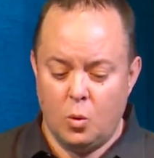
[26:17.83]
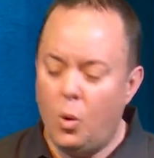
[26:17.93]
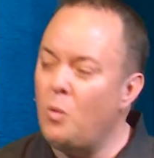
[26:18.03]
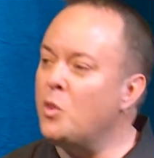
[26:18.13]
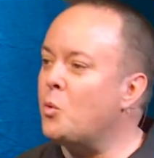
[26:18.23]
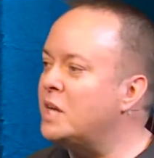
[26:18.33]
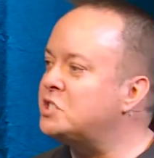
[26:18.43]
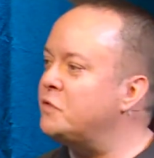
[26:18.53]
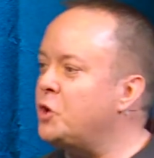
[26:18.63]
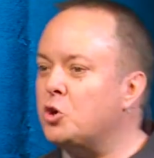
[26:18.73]
What will the
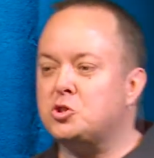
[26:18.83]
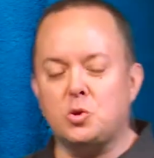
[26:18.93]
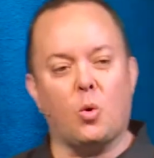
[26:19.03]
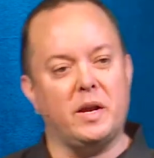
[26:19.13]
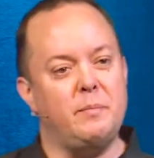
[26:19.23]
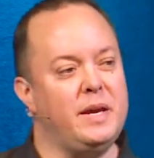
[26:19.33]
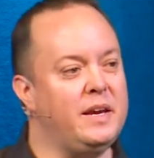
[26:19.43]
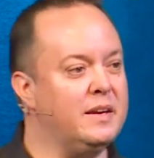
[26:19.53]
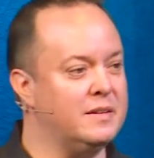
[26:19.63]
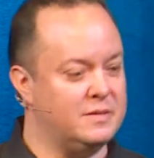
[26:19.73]
rest of your story be?